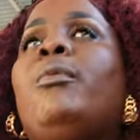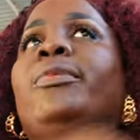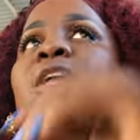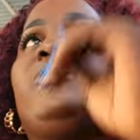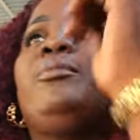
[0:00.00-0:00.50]

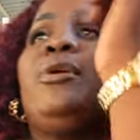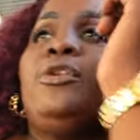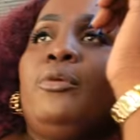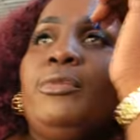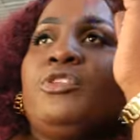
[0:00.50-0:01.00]
not to
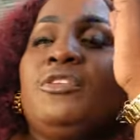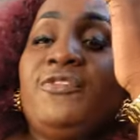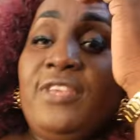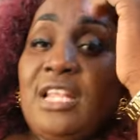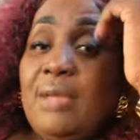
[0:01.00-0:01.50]
burn up. I just
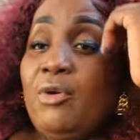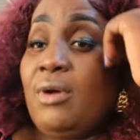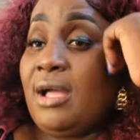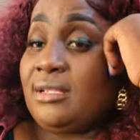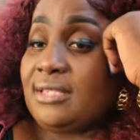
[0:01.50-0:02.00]
feel like I
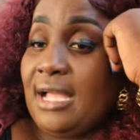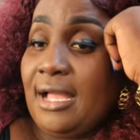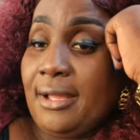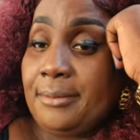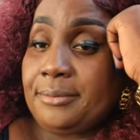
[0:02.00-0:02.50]
want
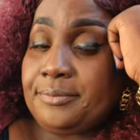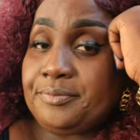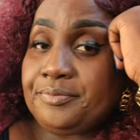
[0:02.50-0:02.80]
um